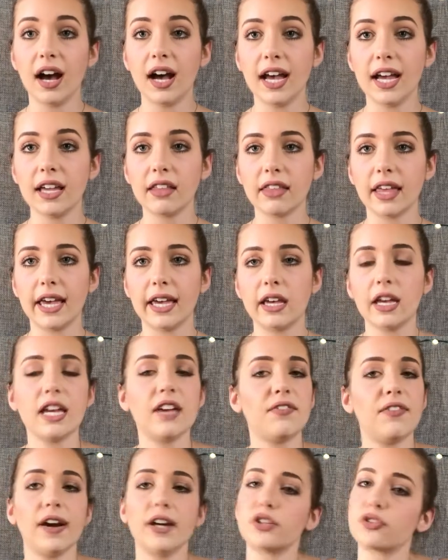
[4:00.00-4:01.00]
if I
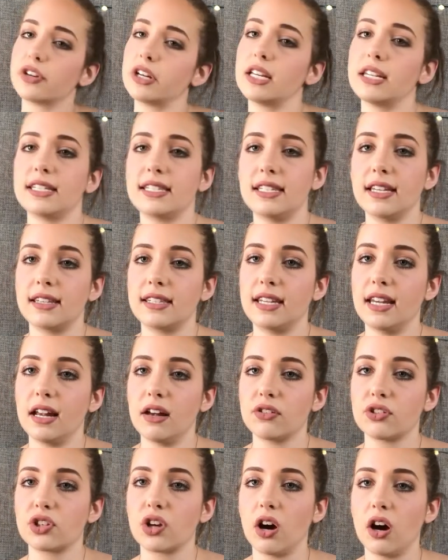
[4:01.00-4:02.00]
like, if I drink a
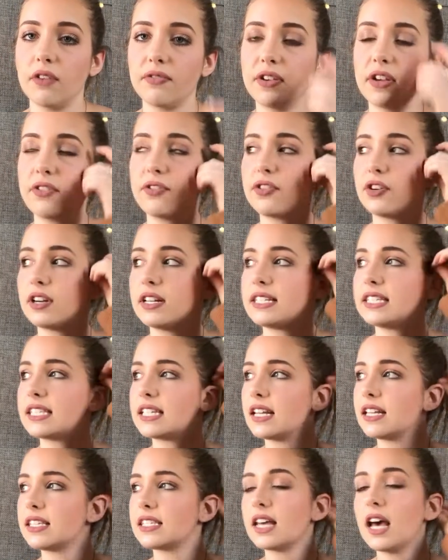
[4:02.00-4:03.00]
16 ounce coffee,
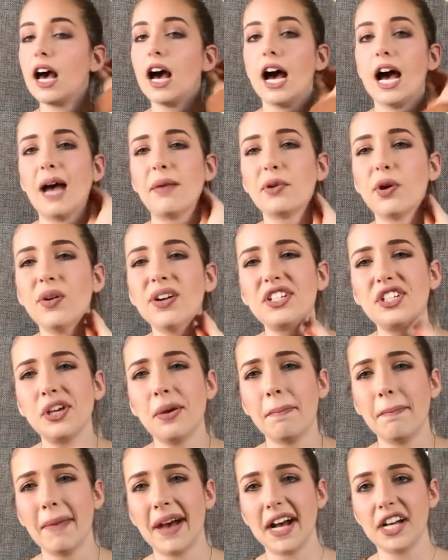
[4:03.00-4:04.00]
for instance, I'm
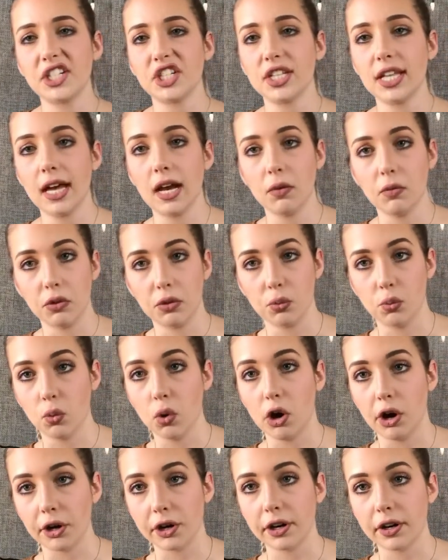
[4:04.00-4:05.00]
going to match that
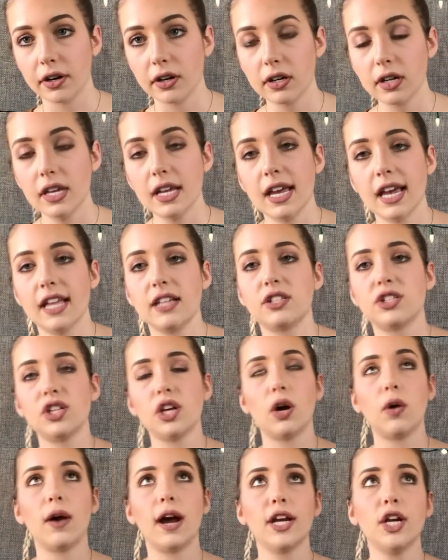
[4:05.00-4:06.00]
with water.
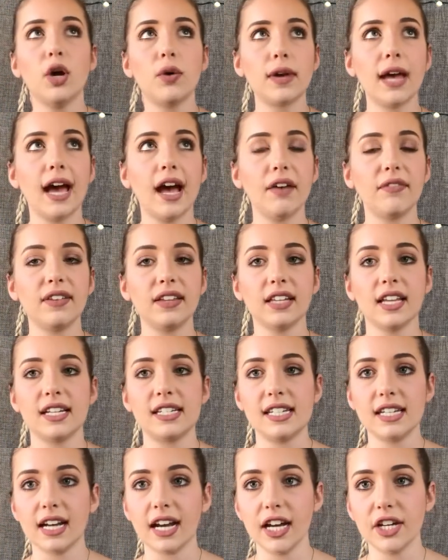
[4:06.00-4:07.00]
And so I know
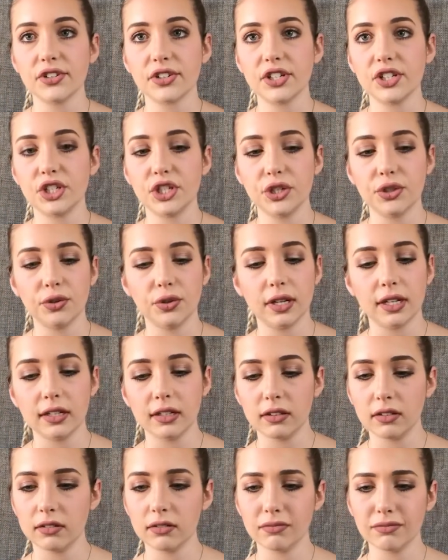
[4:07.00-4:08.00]
caffeine like dehydrates
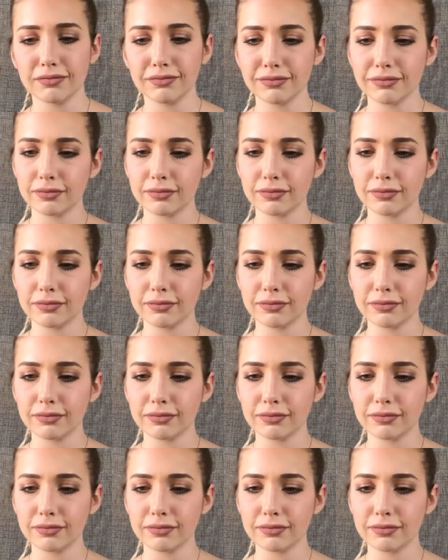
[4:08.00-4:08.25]
you and